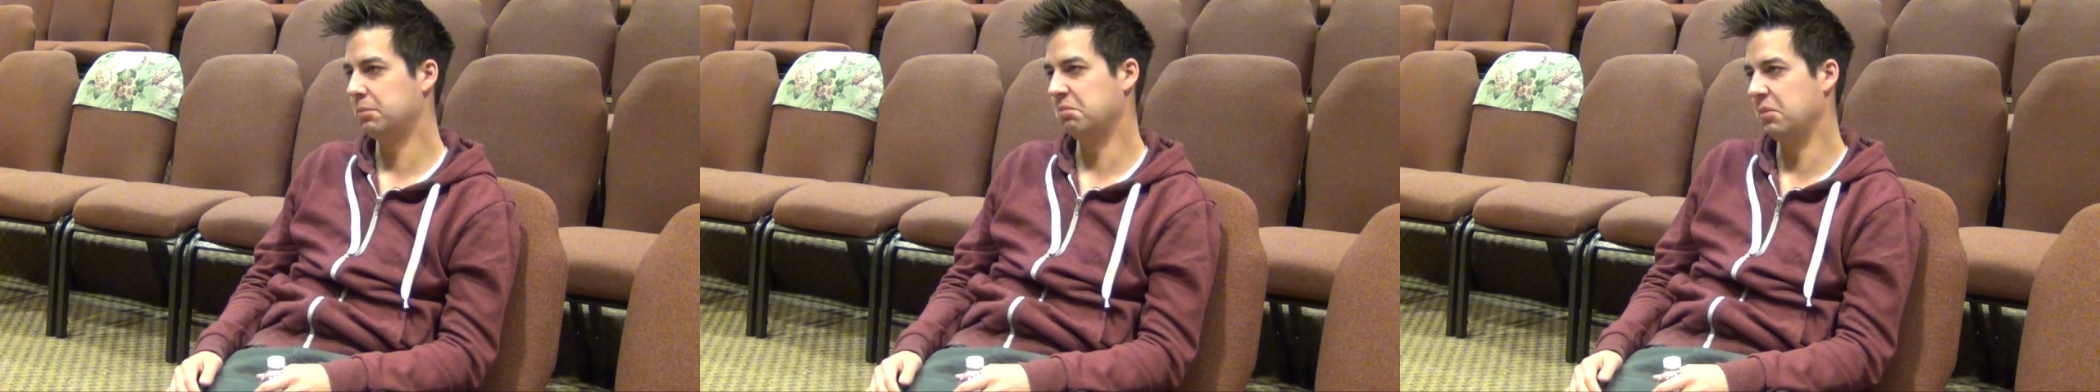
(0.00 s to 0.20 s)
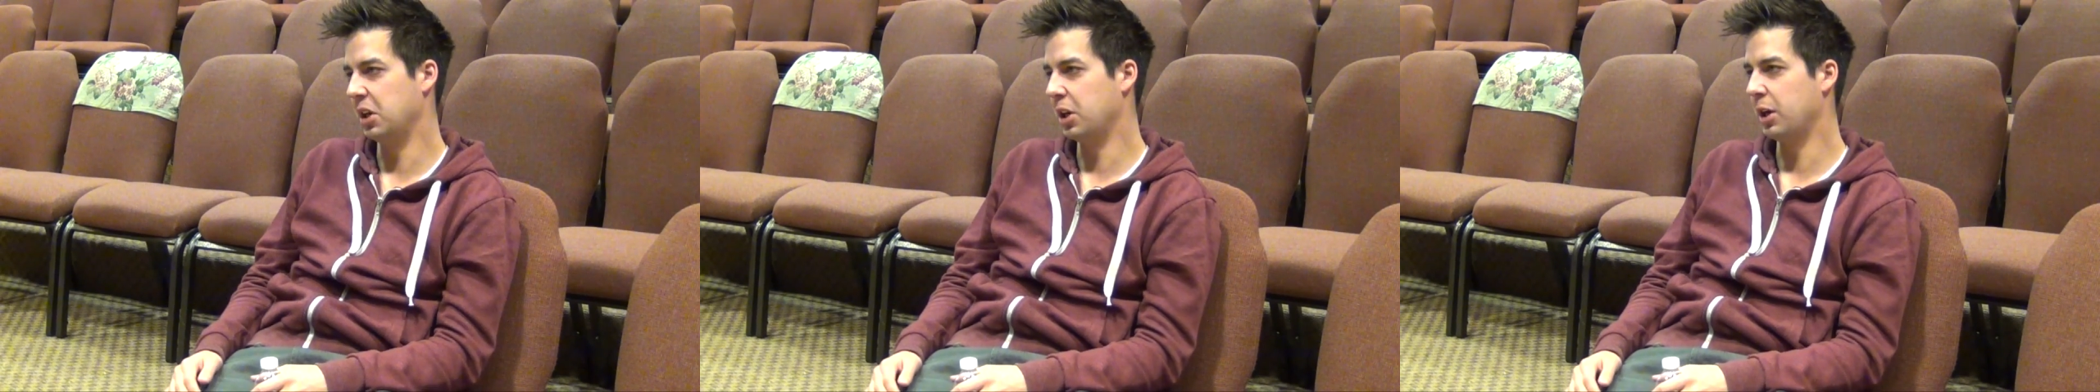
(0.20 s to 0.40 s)

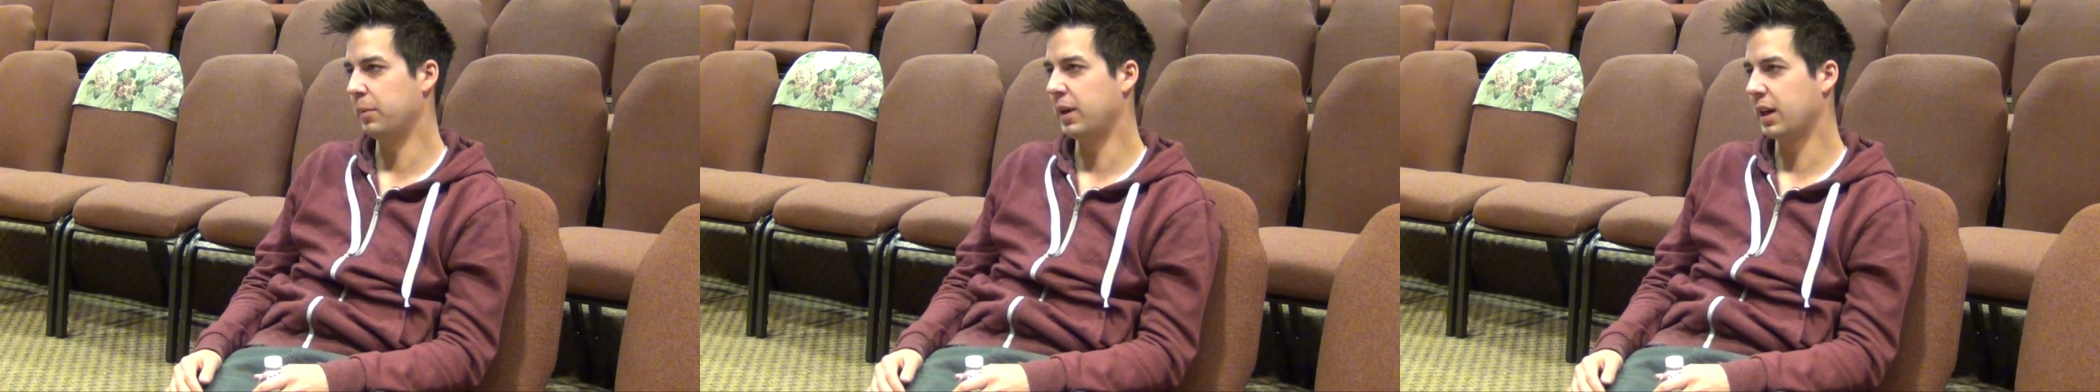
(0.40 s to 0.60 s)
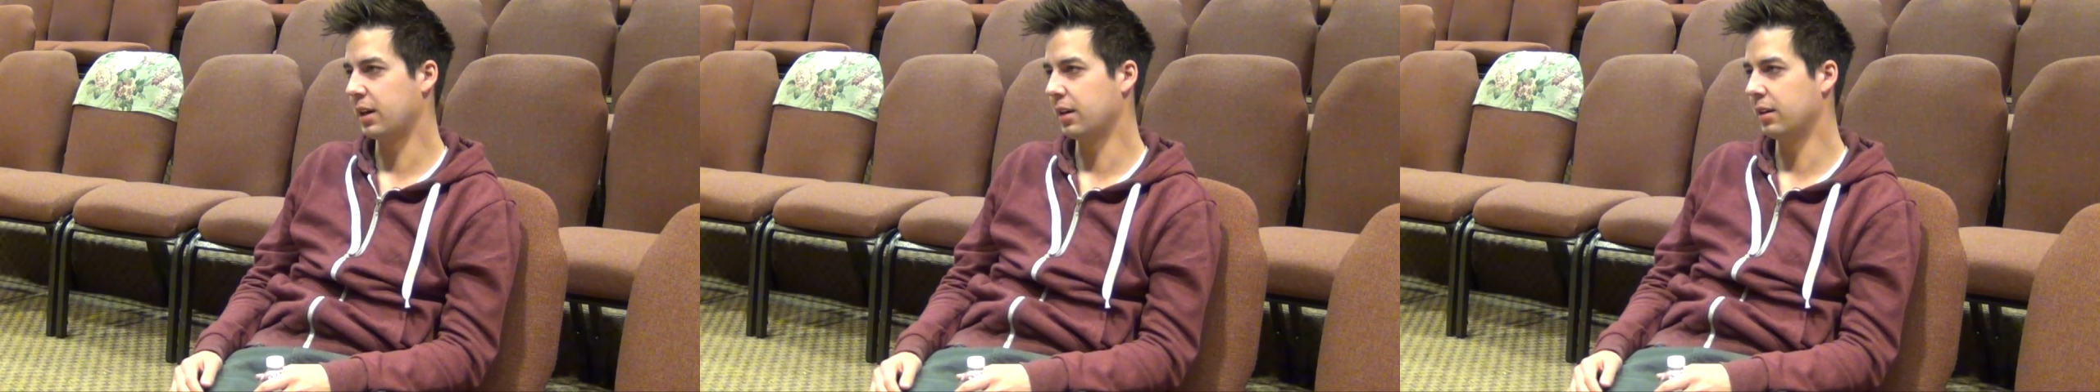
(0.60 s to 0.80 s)
I'm
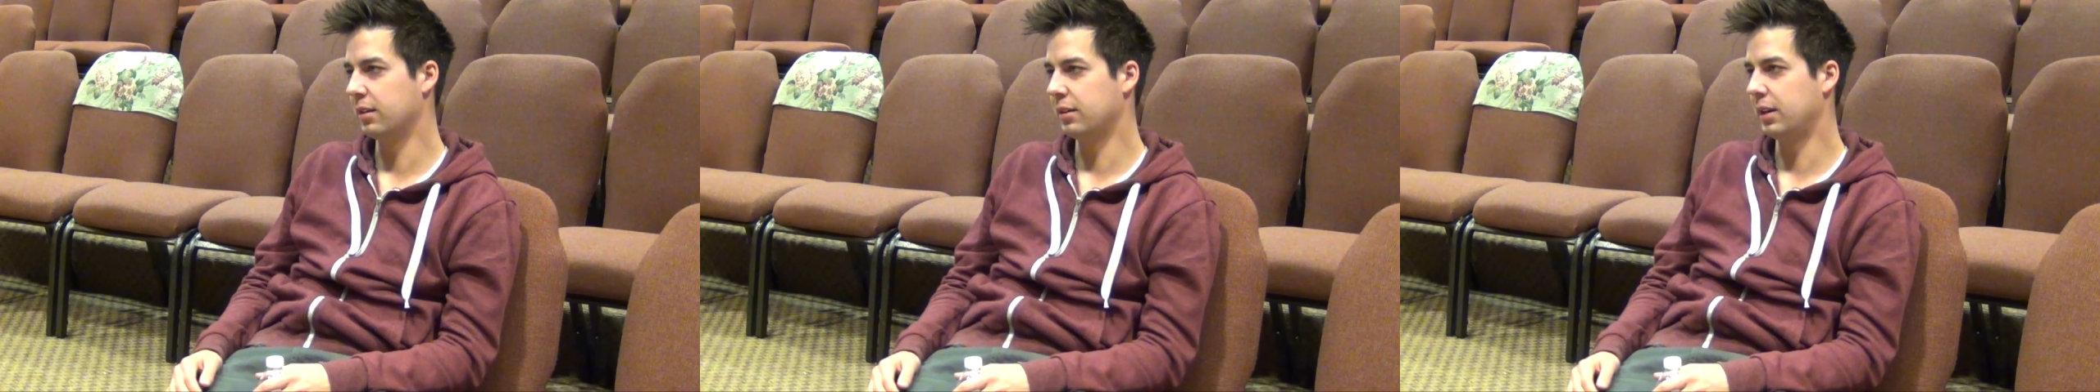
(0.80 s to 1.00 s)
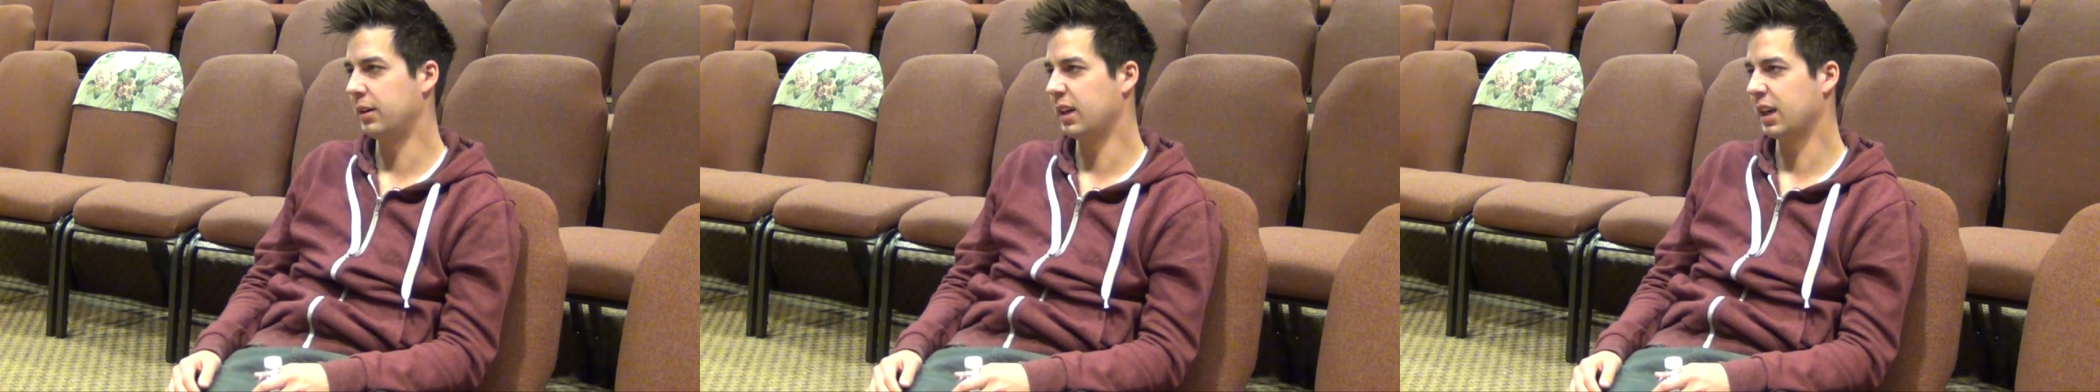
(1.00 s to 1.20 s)
not
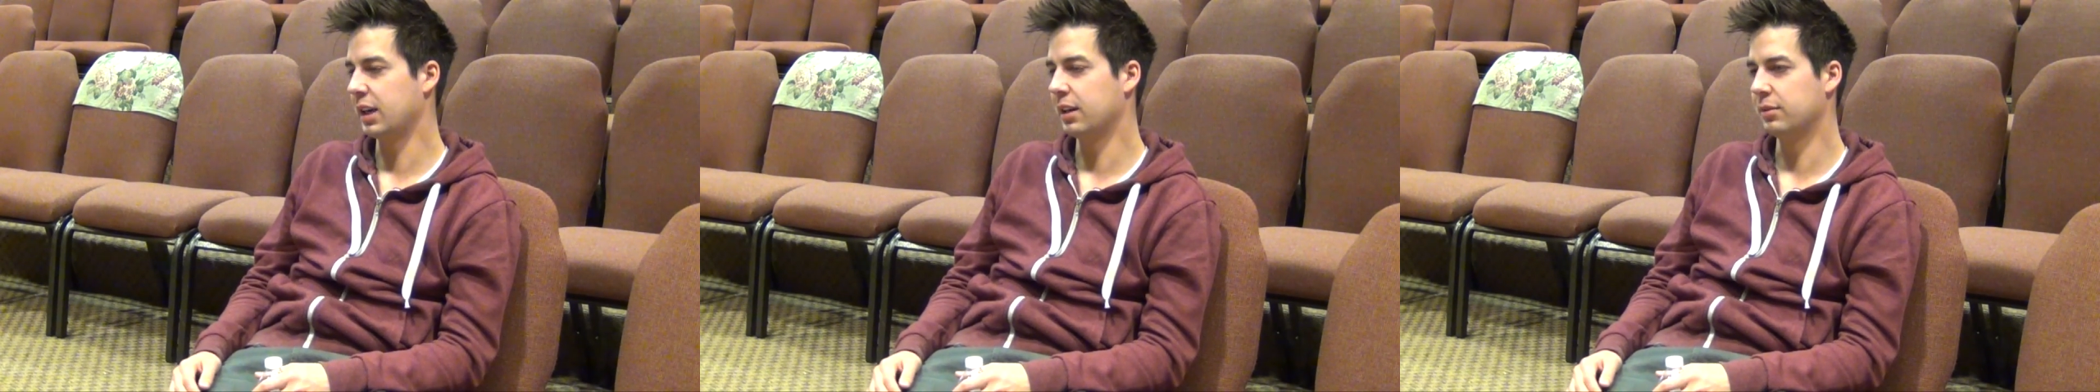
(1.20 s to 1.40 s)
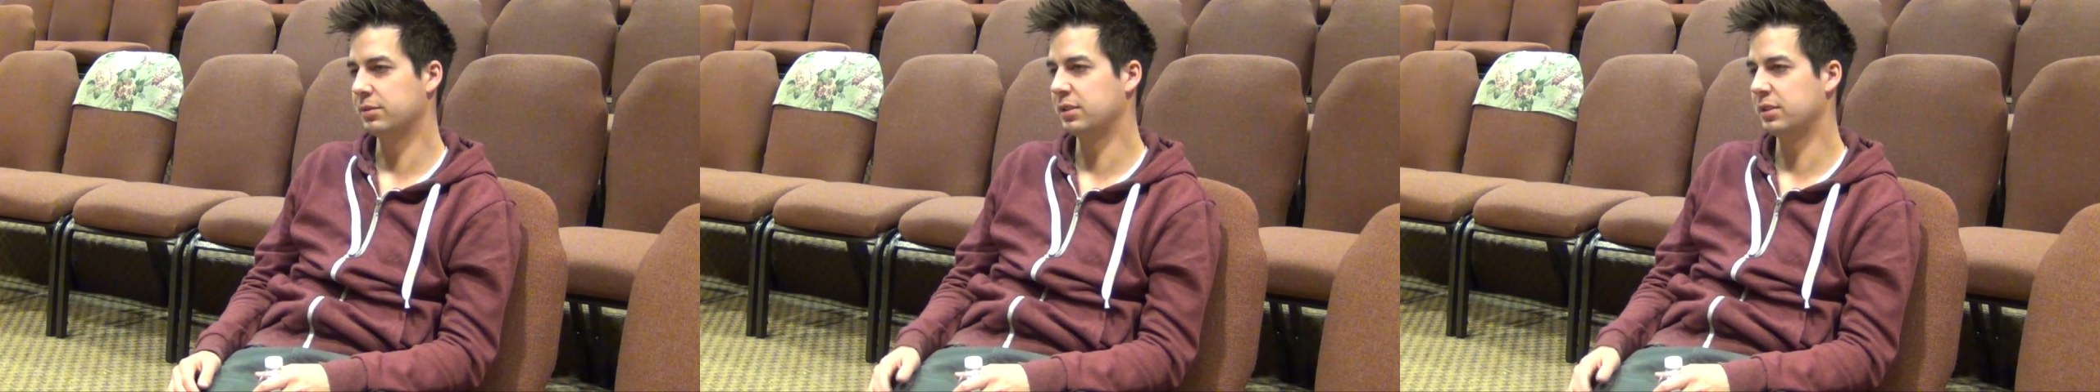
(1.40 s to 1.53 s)
gonna